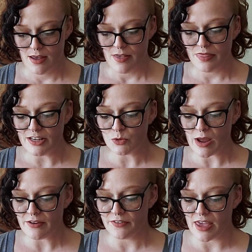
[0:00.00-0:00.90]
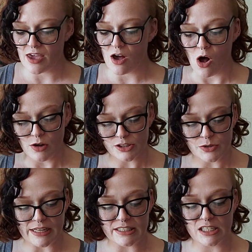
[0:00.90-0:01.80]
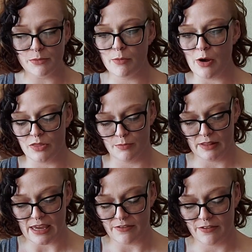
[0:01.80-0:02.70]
This way of thinking also tends to promote the belief